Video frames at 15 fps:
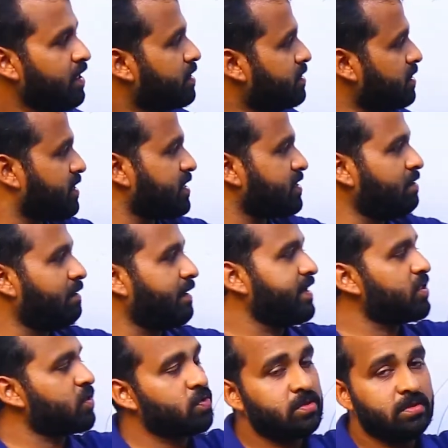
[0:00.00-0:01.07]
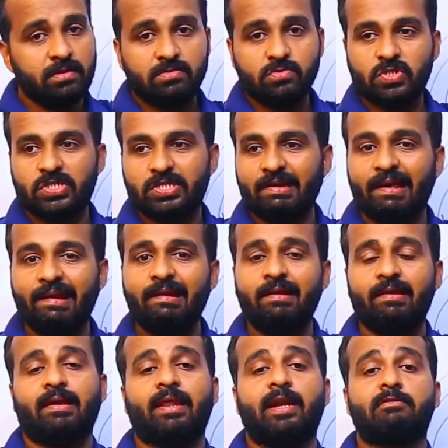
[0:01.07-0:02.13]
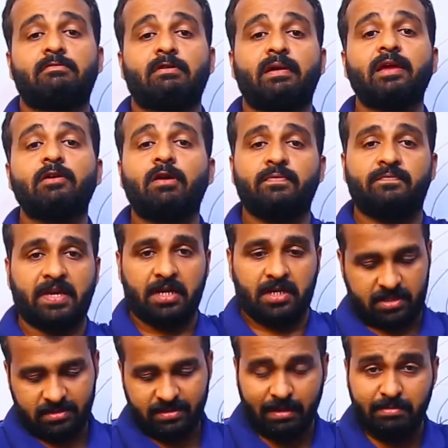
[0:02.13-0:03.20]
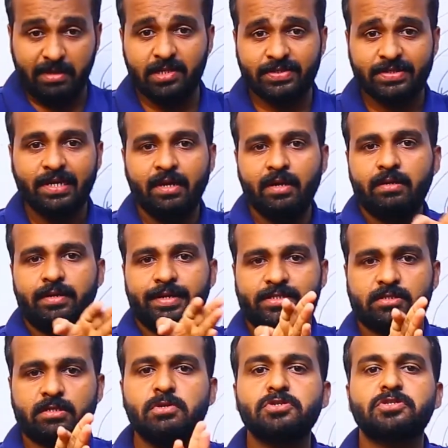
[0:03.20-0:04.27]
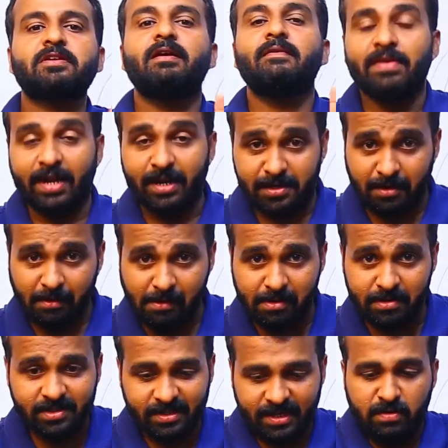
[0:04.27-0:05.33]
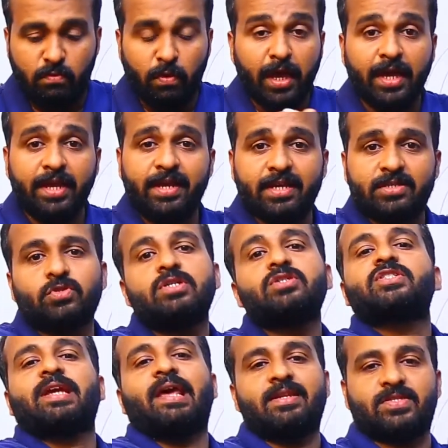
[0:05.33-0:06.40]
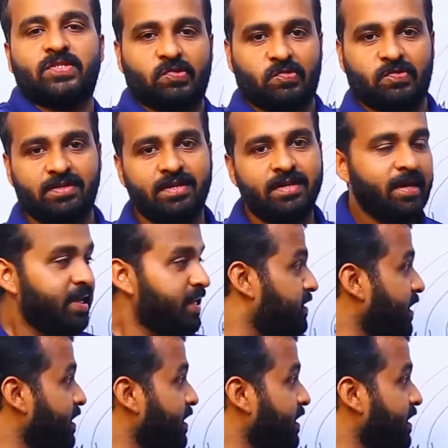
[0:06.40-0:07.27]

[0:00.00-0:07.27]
This is known as shell electronic configuration. That means distribution of electrons in various shells in the